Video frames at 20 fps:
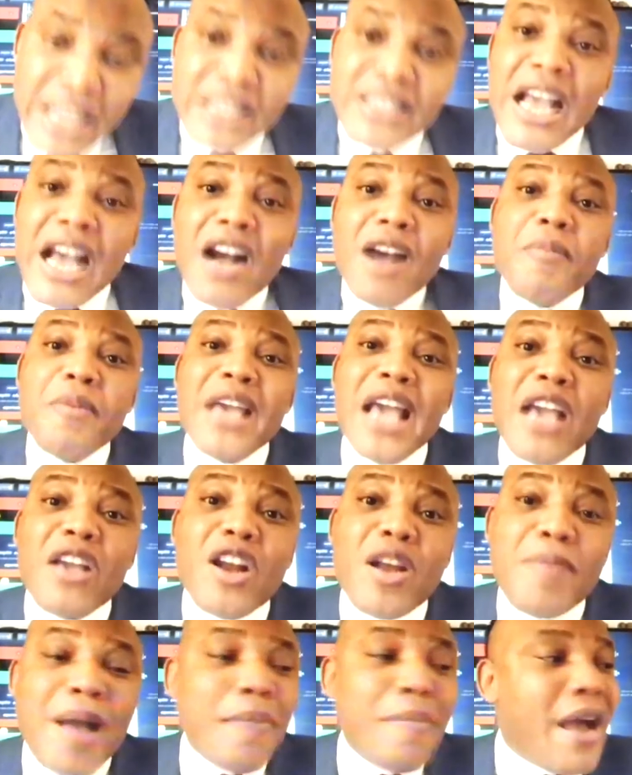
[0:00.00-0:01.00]
Tell me a
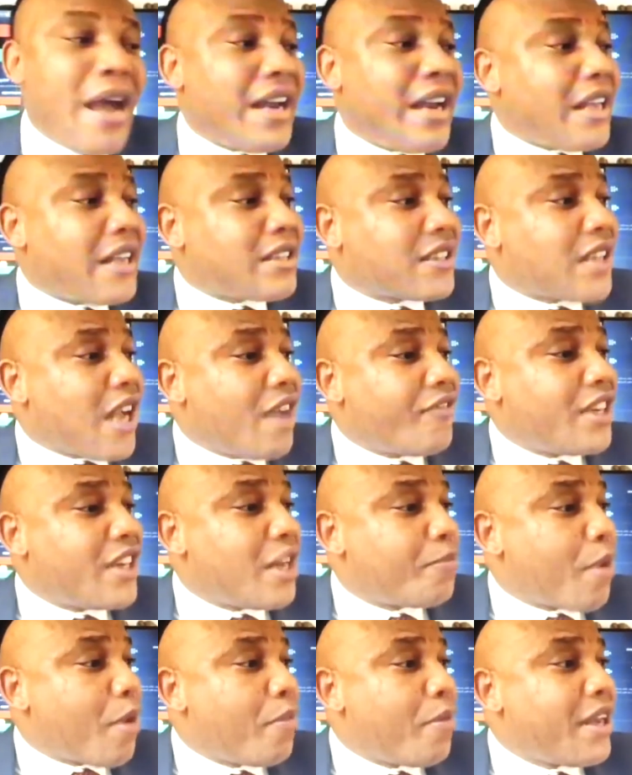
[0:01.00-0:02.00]
Yoruba man that served in
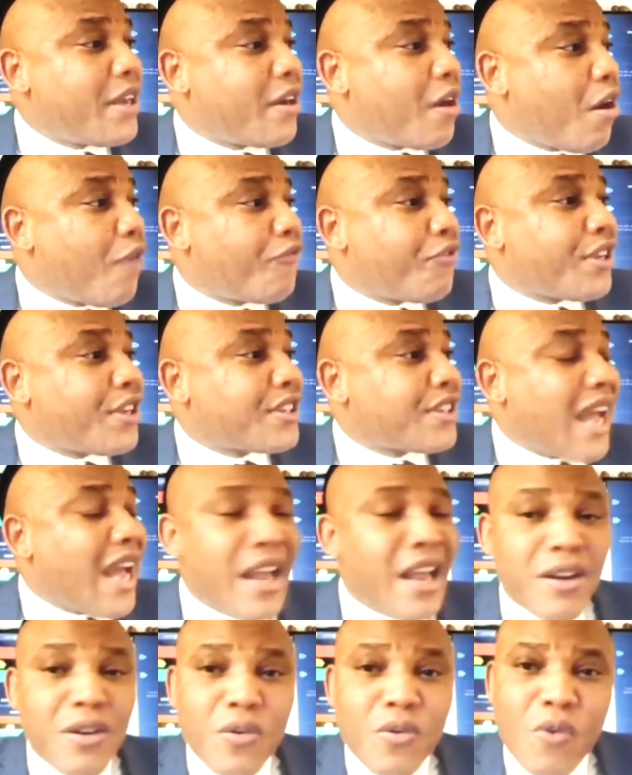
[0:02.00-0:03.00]
a public office
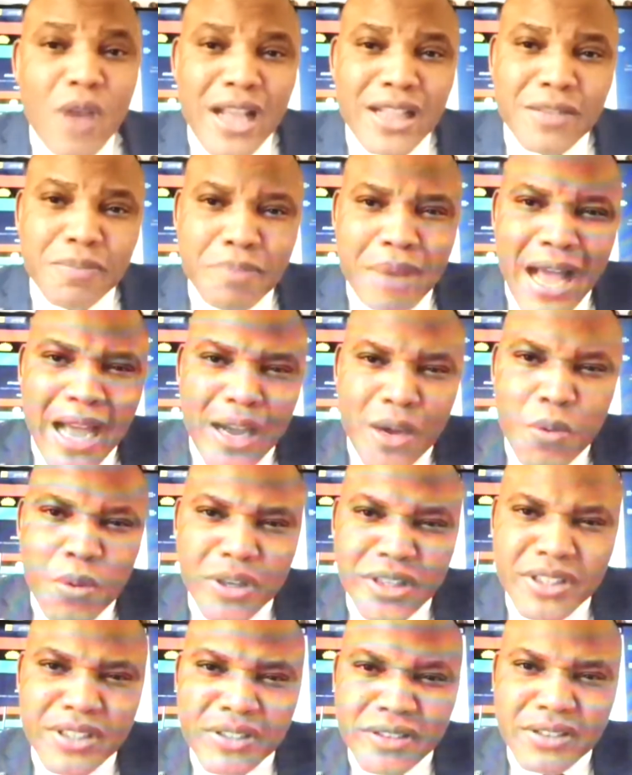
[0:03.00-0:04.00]
and went back
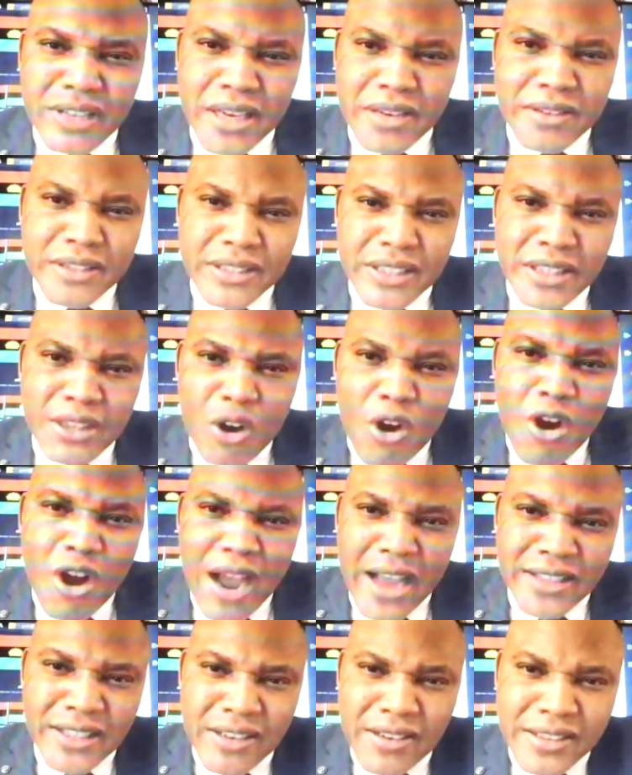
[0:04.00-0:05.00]
with his integrity or
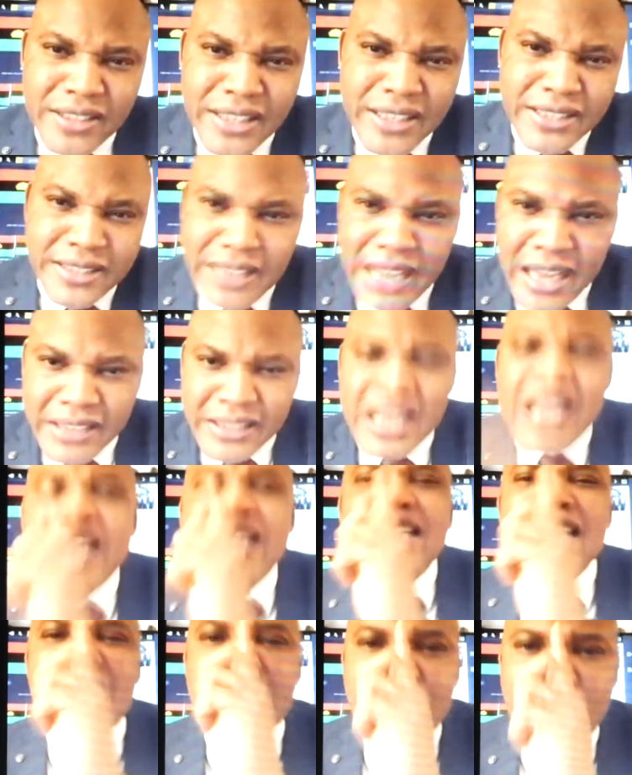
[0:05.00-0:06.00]
her integrity intact.
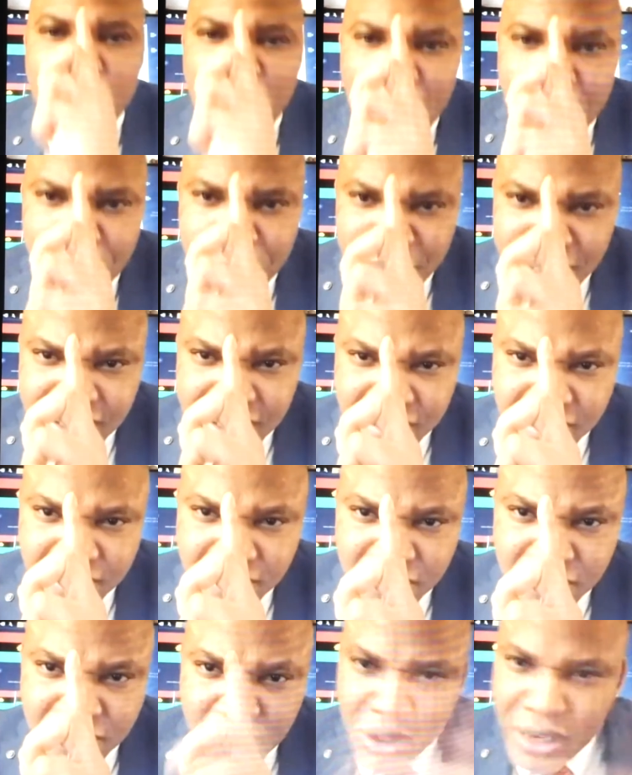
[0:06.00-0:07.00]
Name one person.
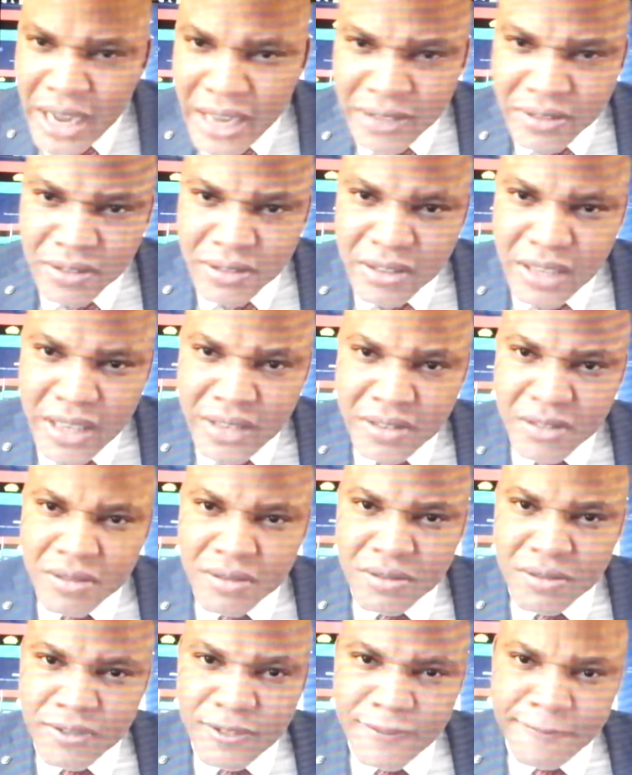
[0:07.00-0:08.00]
You can't.
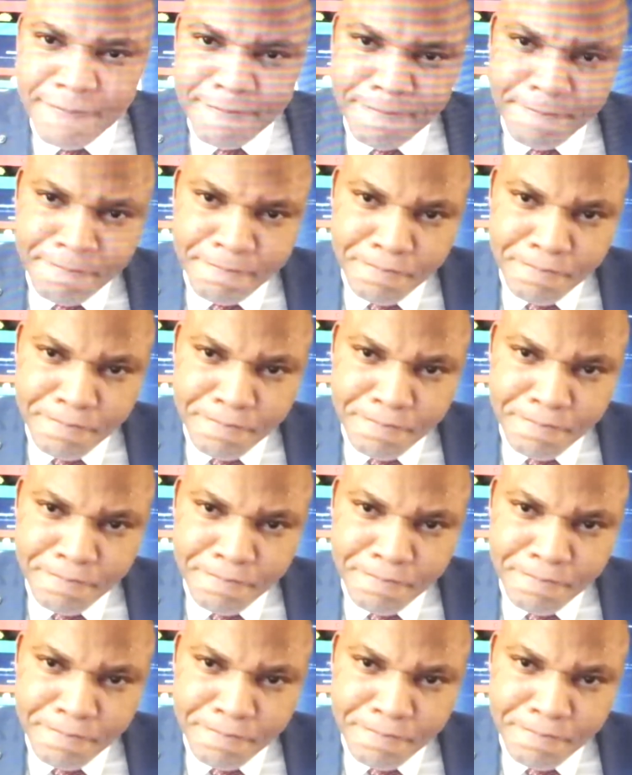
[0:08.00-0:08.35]
Can